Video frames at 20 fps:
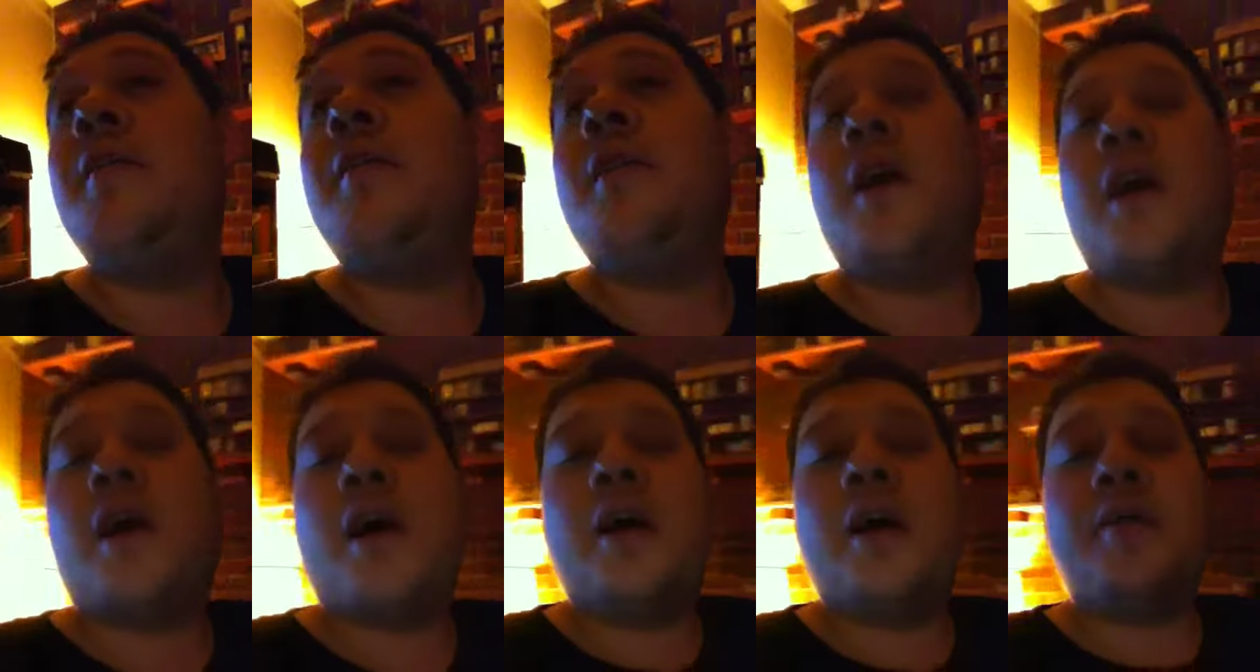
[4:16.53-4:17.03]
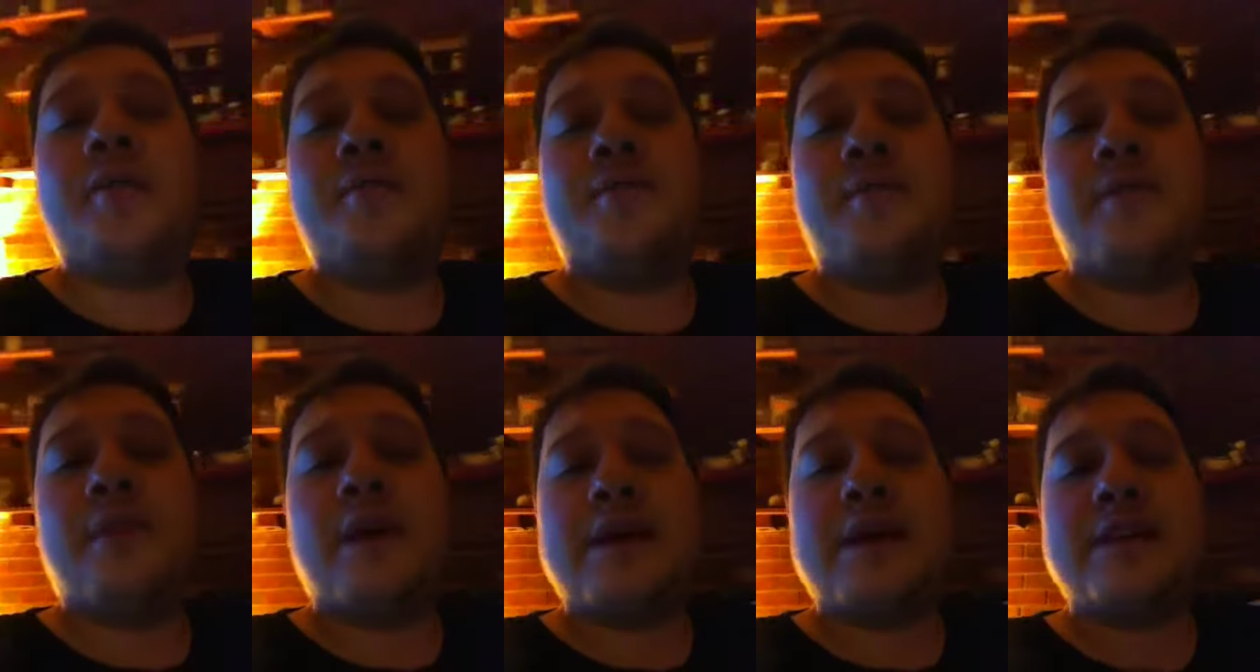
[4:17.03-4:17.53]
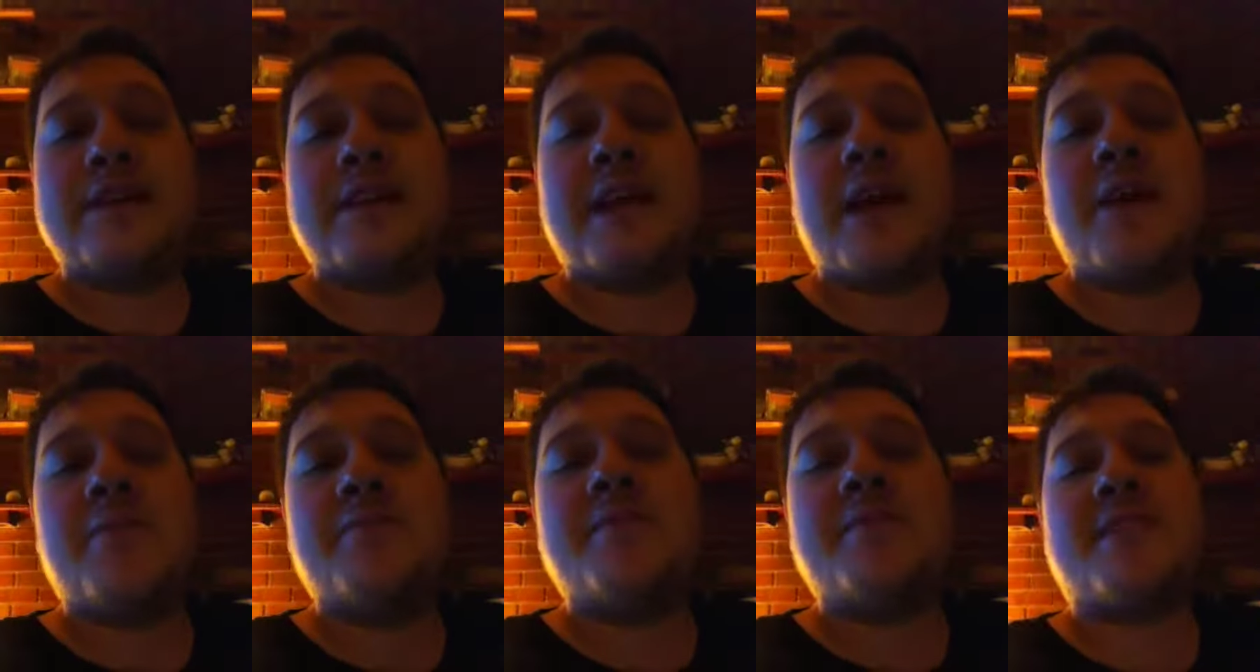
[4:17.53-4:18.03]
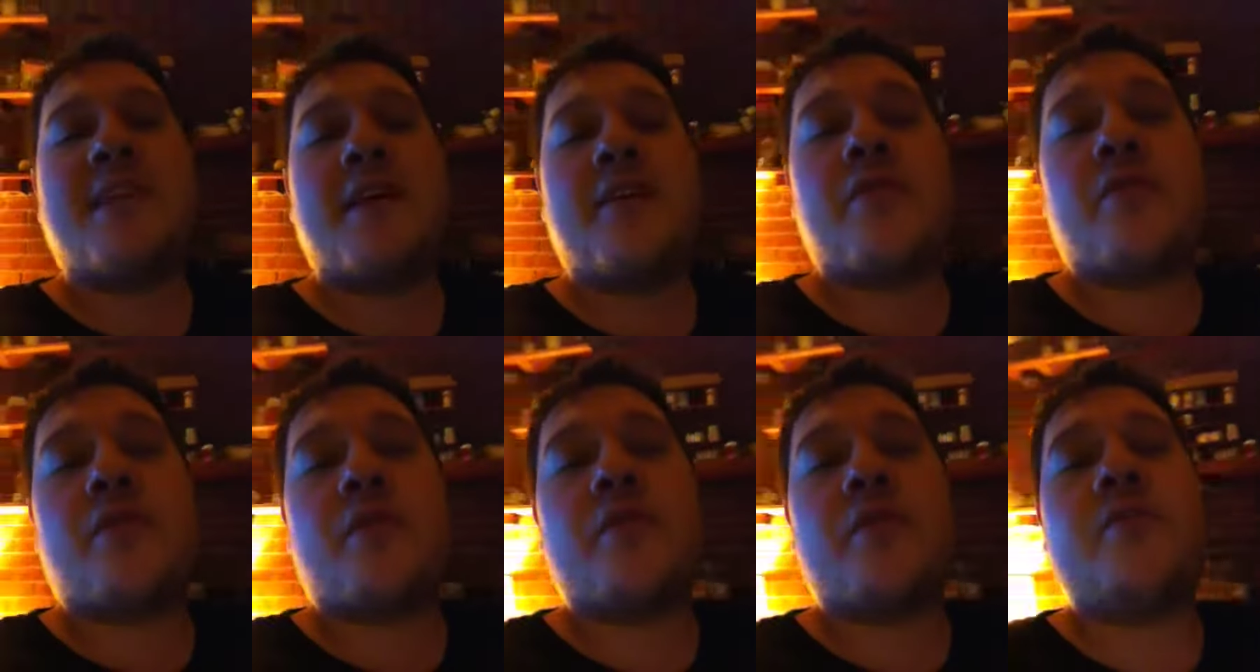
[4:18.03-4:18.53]
Um, it seems that
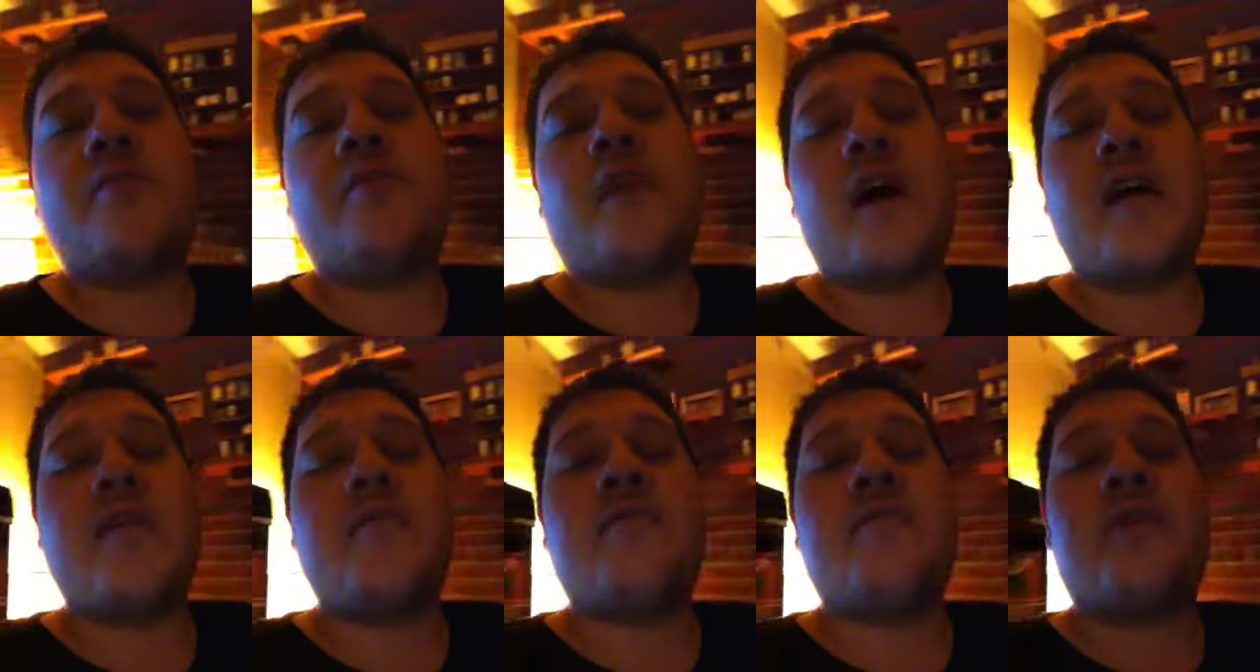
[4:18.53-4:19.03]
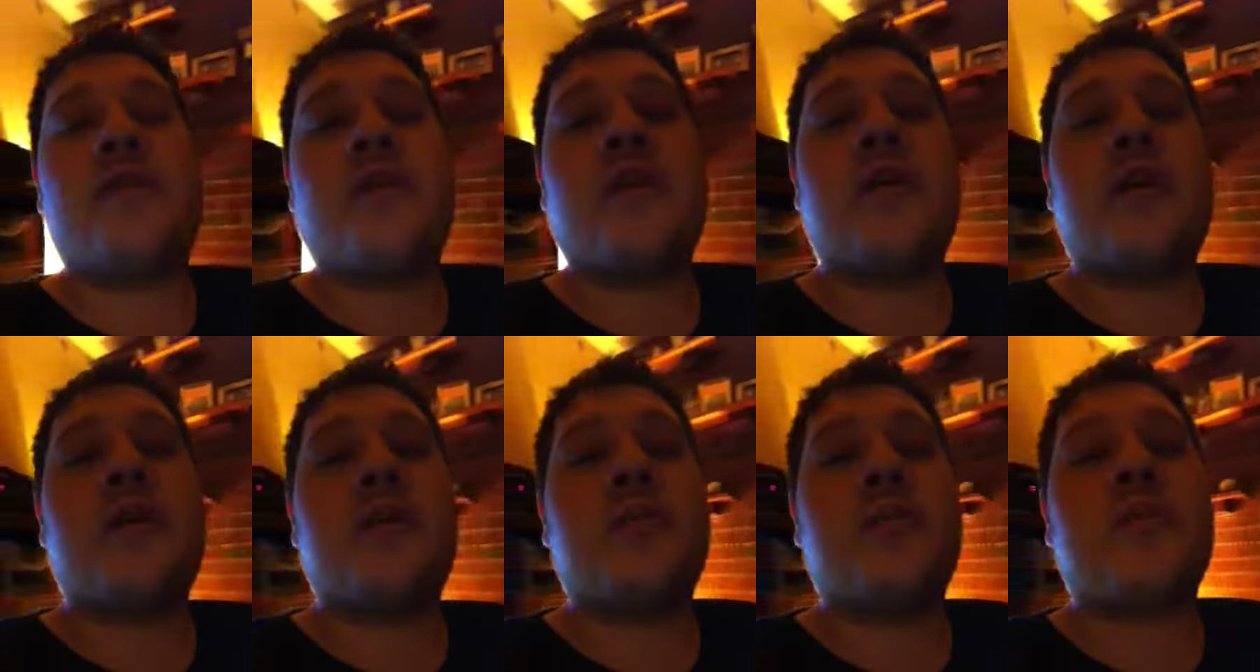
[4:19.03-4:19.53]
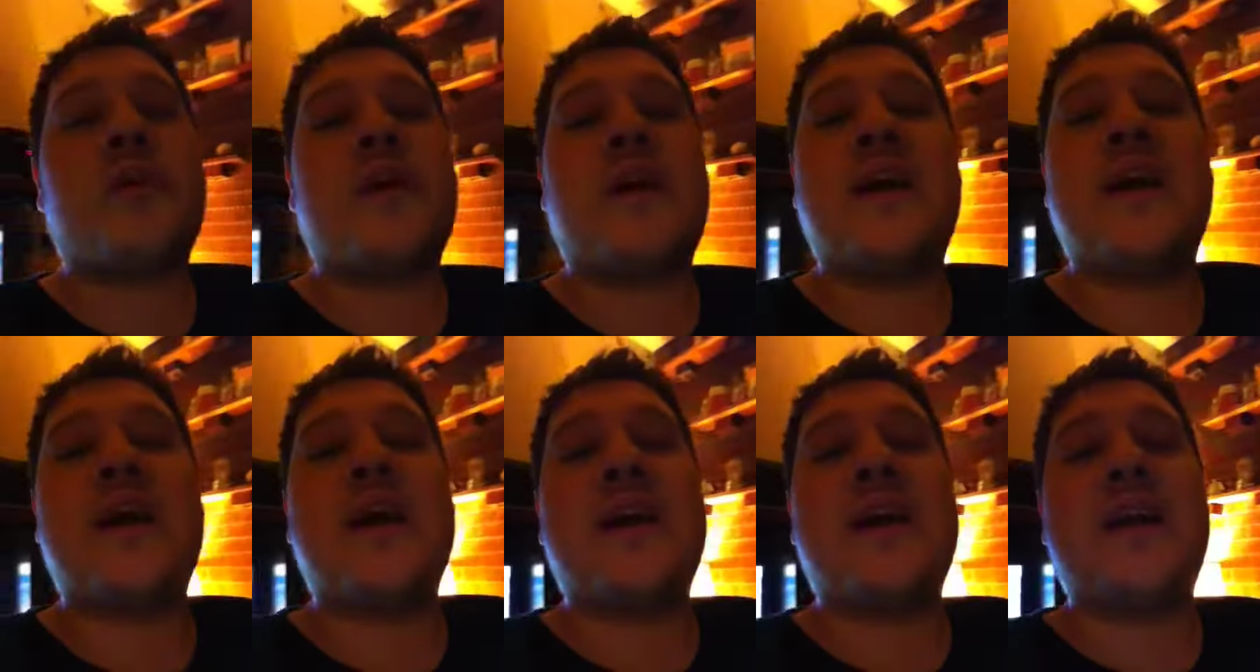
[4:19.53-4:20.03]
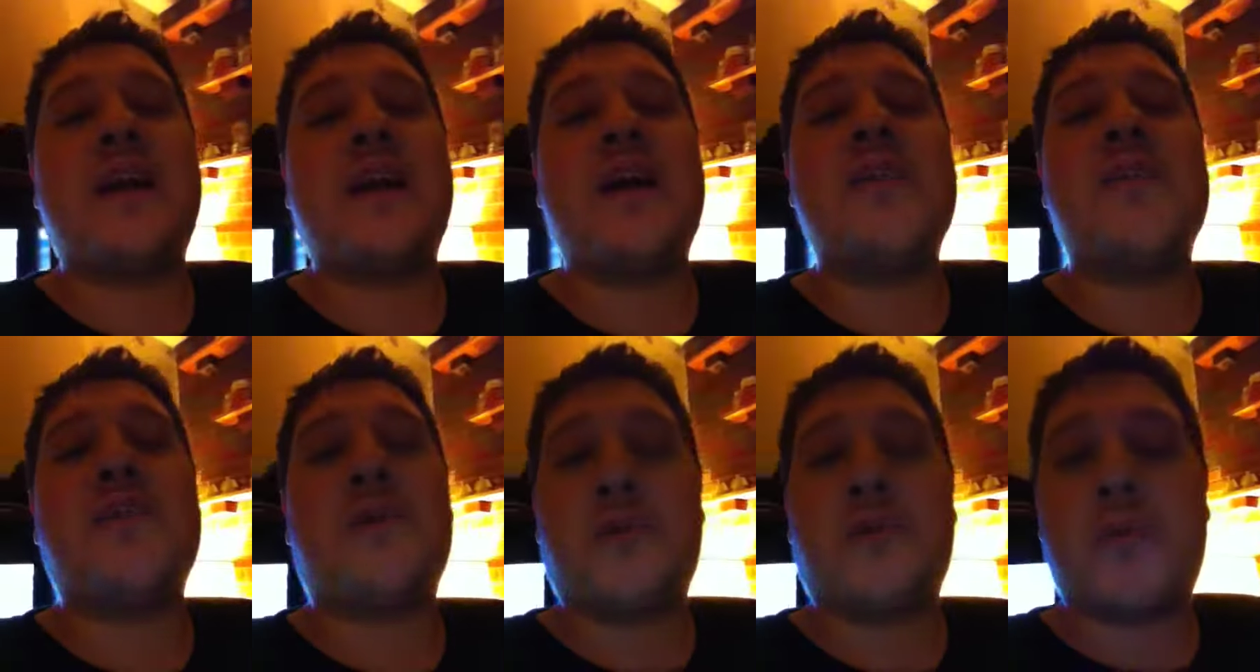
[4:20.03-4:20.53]
through 5.30 we're going to get
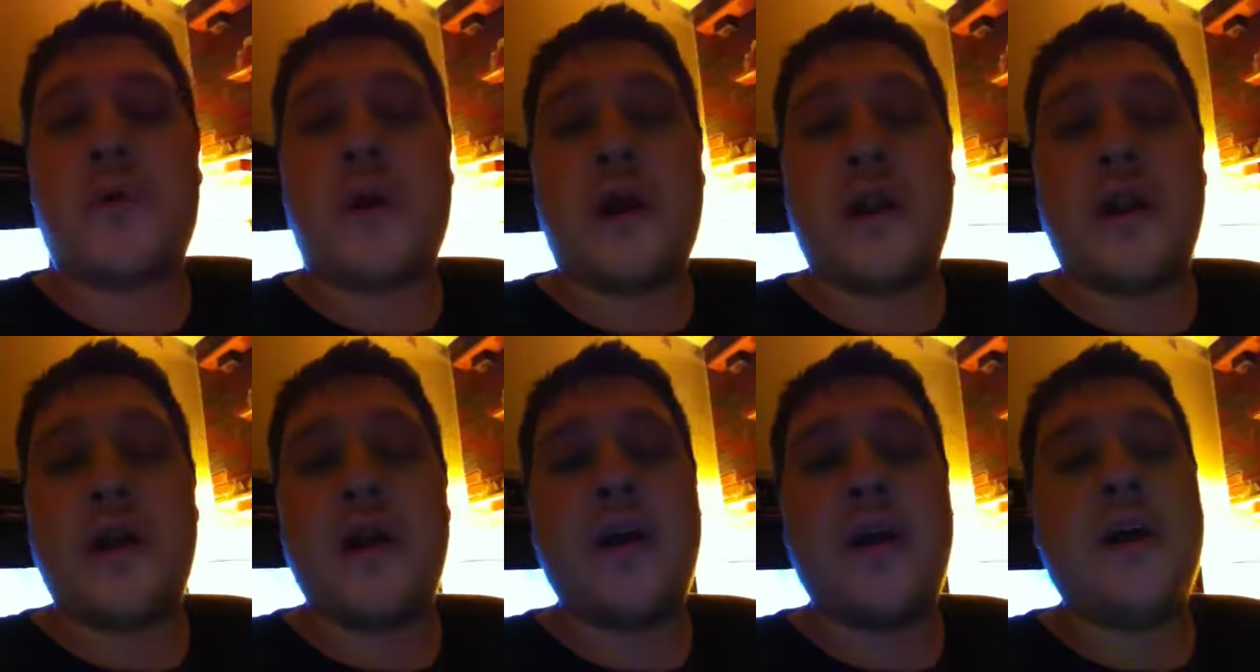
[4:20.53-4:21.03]
another one.